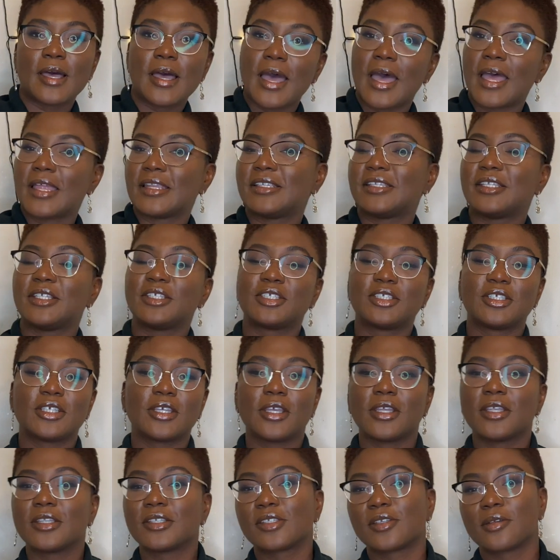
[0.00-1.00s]

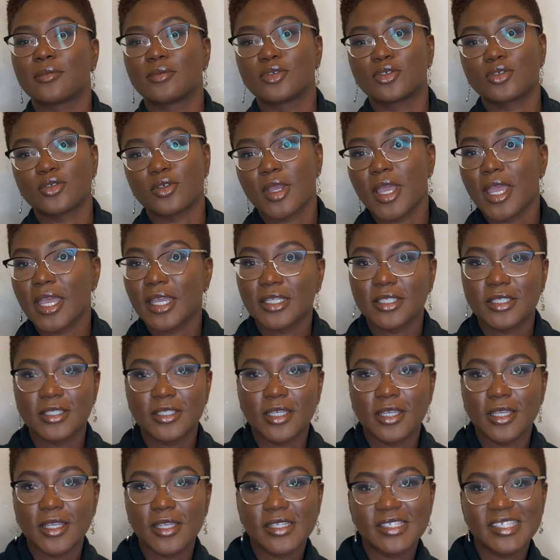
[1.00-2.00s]
addition,
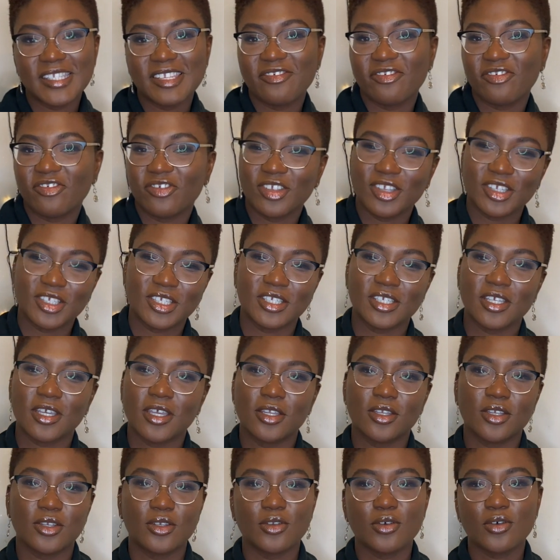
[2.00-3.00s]
subtraction,
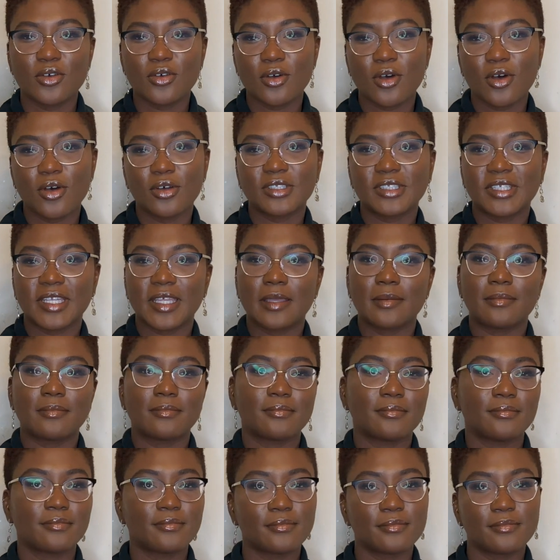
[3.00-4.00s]
division, you know, all
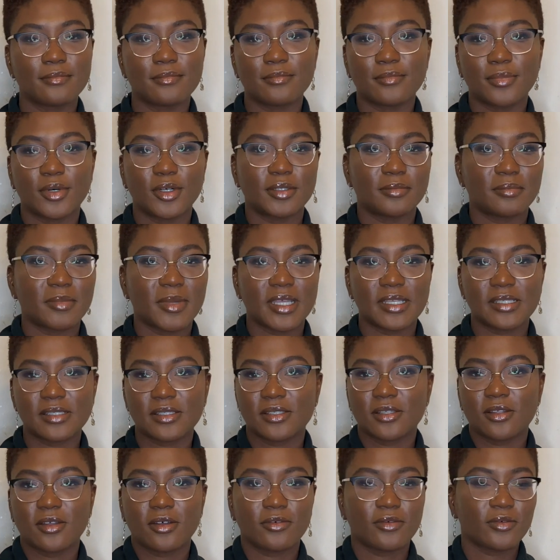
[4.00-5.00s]
them board math
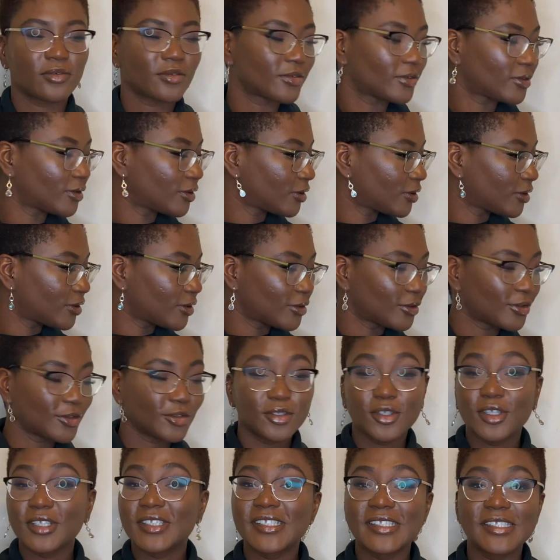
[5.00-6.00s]
stuff.
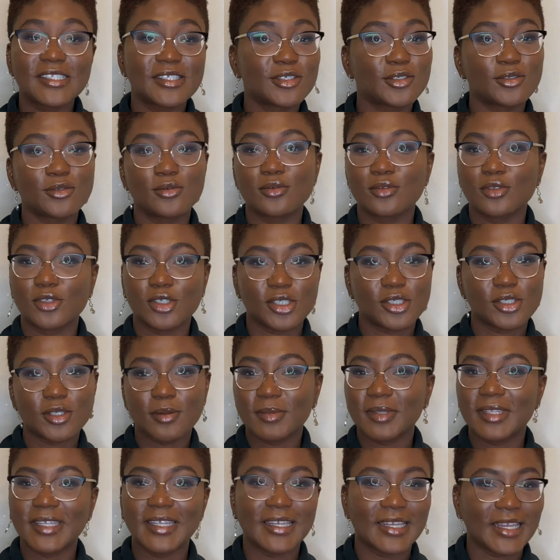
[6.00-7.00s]
Nothing to, just
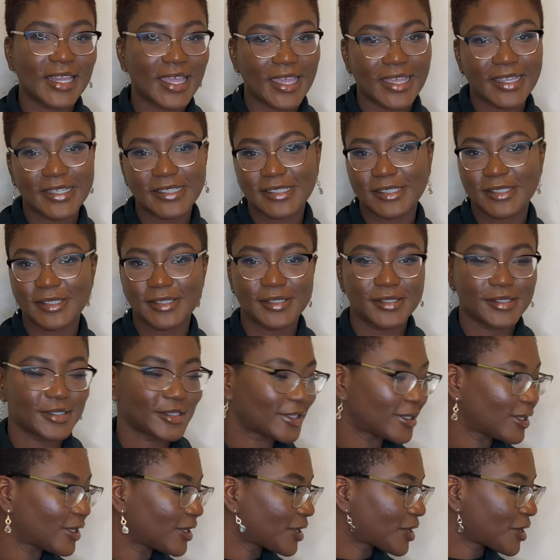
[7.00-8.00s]
something light.
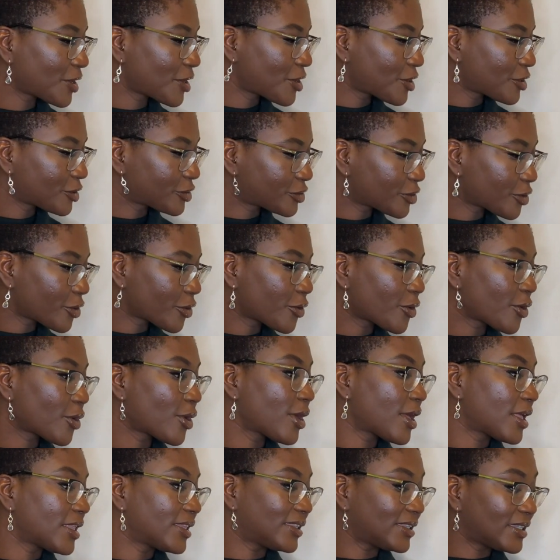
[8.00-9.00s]
So
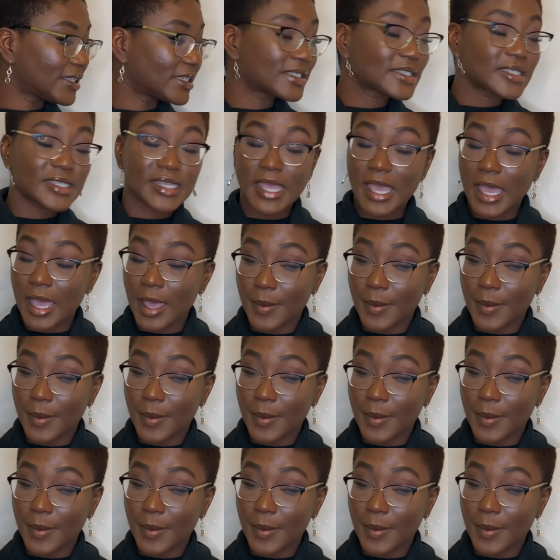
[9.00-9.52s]
this